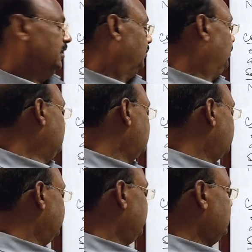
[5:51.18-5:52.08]
Means
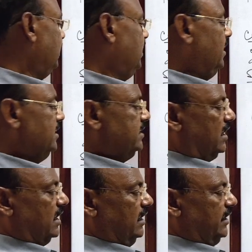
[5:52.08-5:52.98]
set A is a
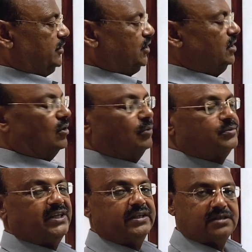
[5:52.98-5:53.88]
collection of
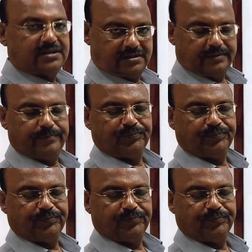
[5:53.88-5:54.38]
sets.